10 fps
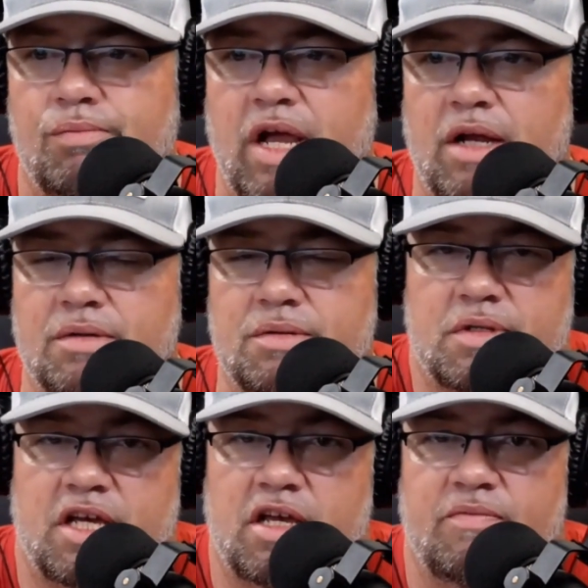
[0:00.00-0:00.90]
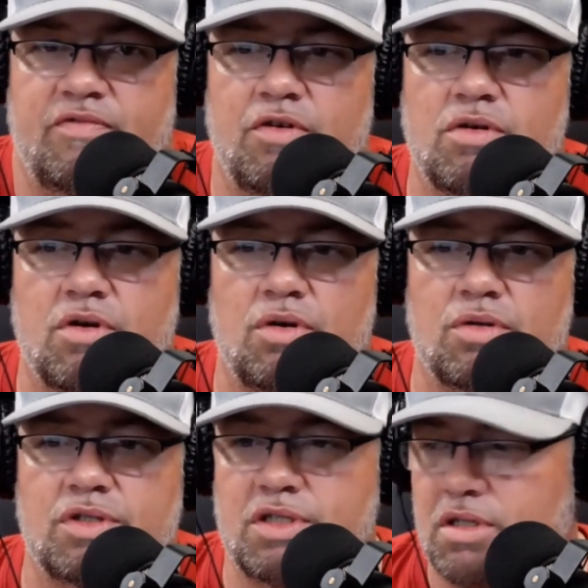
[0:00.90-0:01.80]
and kicking field
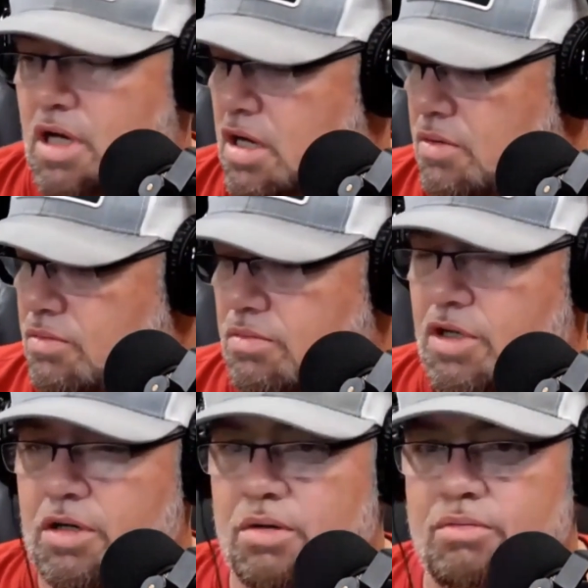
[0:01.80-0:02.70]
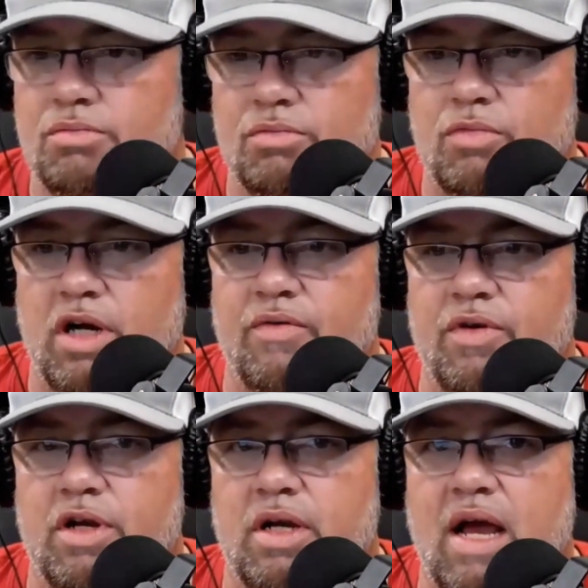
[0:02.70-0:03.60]
goals, uh, you know, whenever
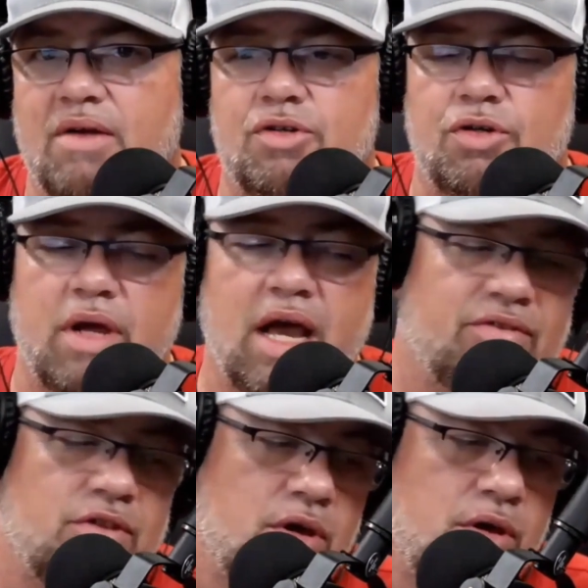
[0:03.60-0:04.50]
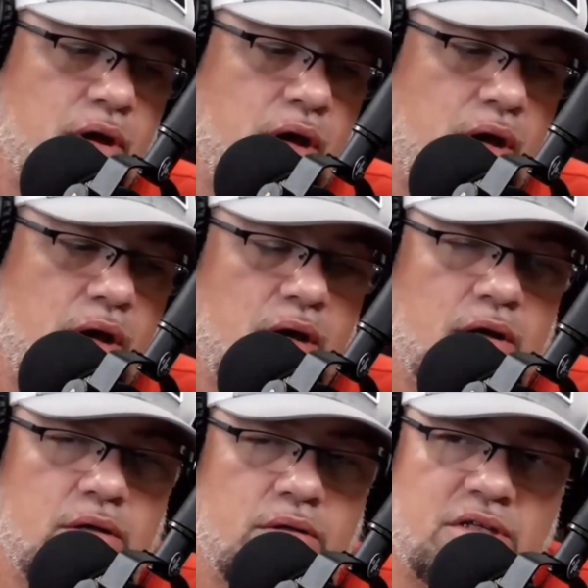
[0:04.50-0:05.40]
you didn't have to. You had the
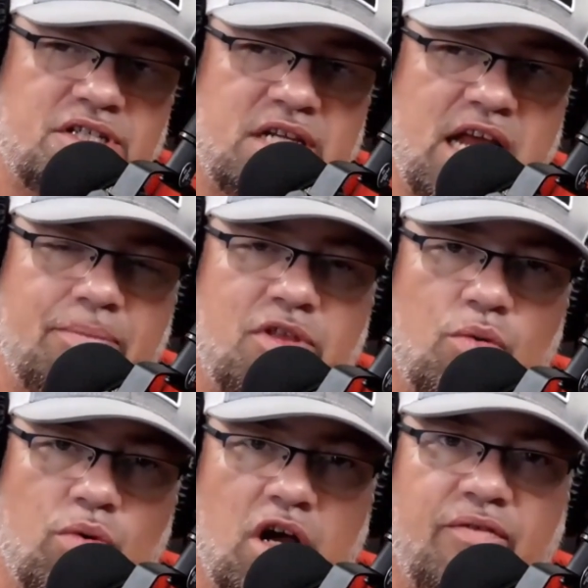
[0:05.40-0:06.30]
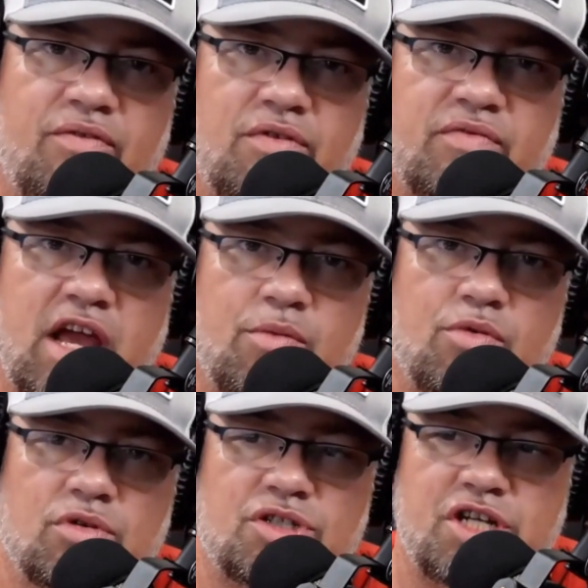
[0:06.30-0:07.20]
the snap that went off of
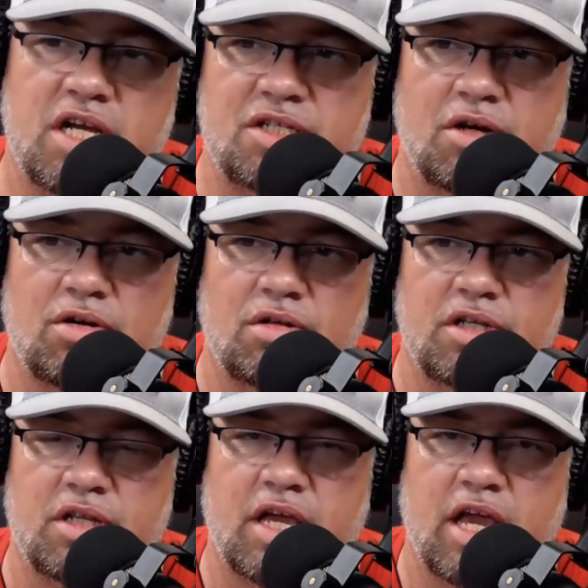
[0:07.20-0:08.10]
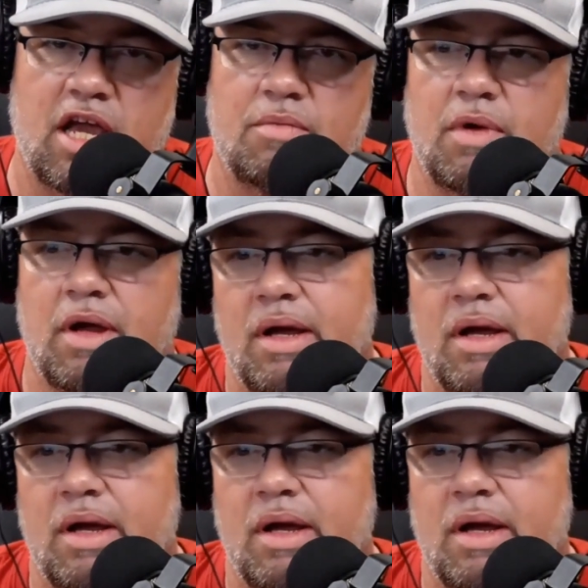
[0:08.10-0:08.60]
Gabriel's chest early in the game.